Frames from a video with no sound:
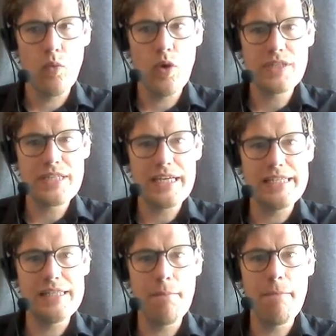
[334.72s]
what
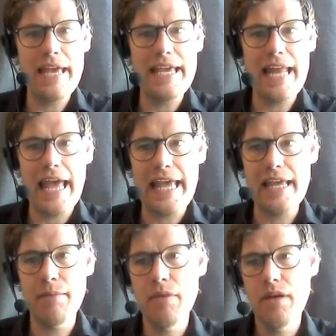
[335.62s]
is the main
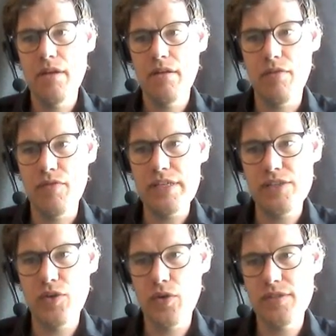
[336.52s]
aim of
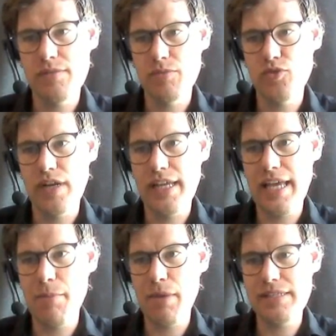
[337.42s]
this course. I'm just trying to
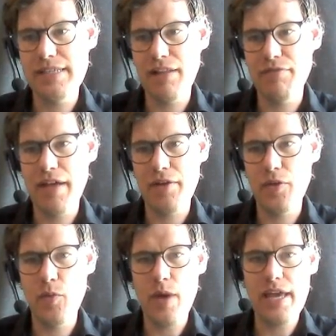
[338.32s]
get myself out of
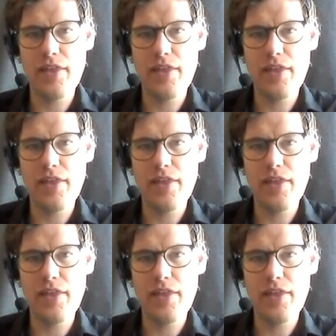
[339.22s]
the way